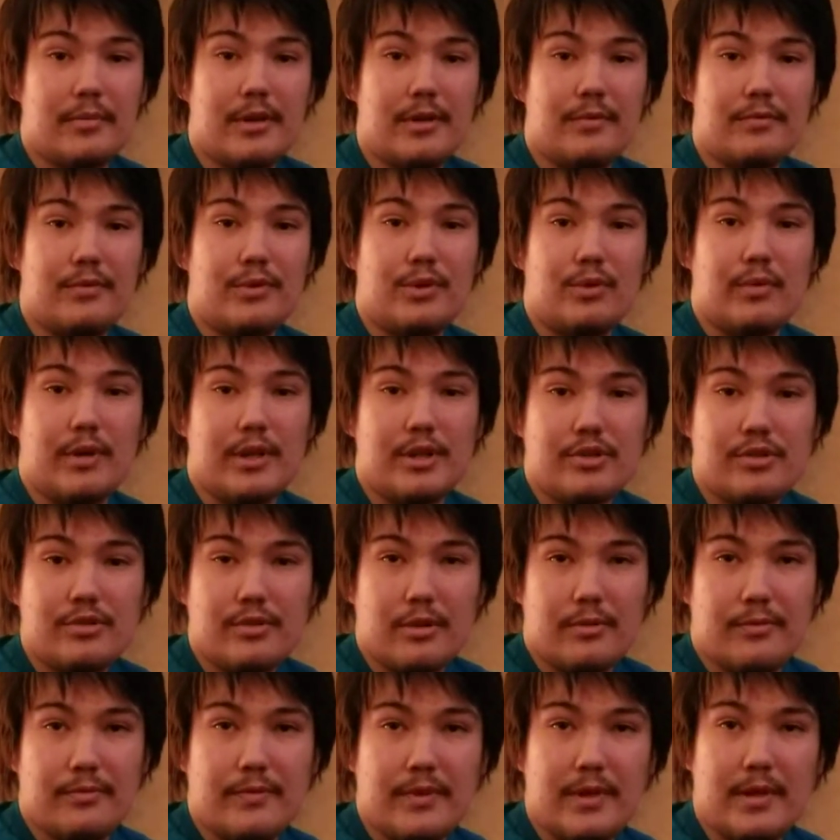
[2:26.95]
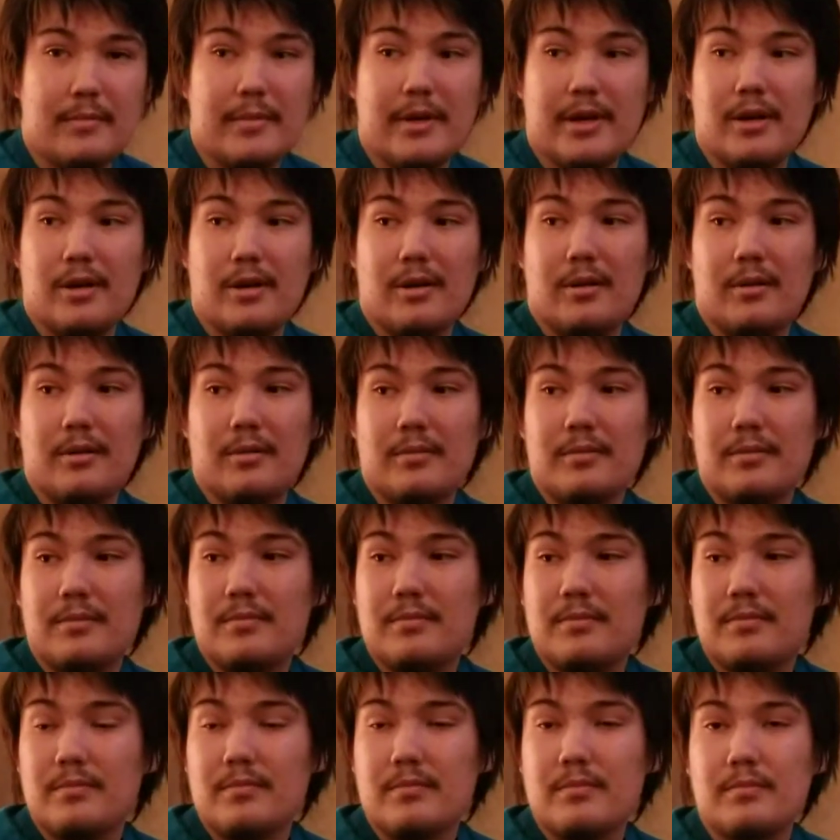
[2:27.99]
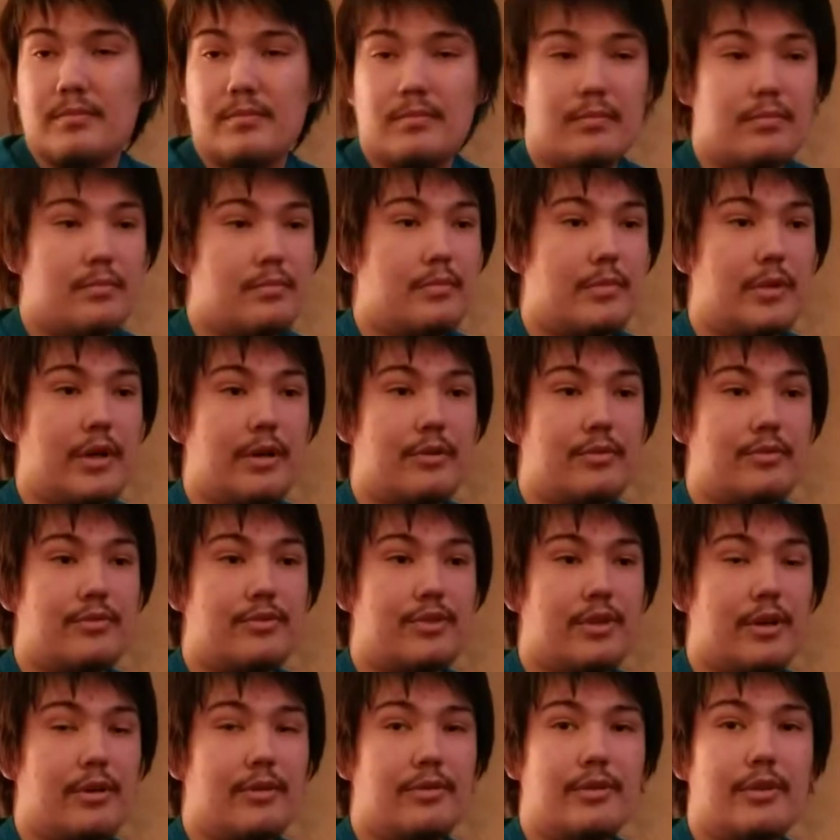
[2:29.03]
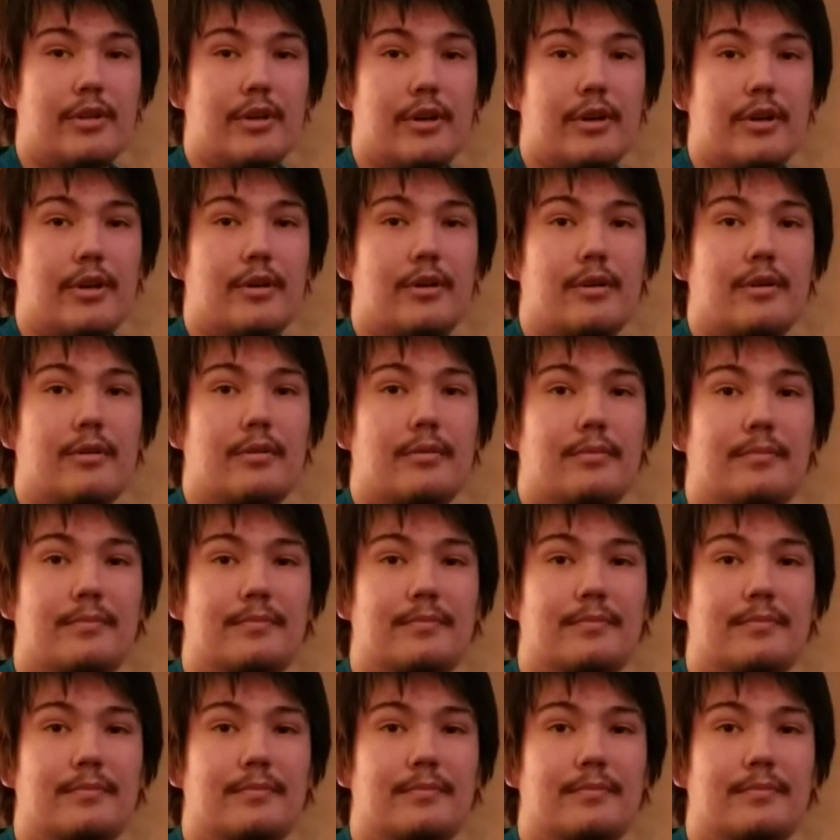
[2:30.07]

influential female characters out there.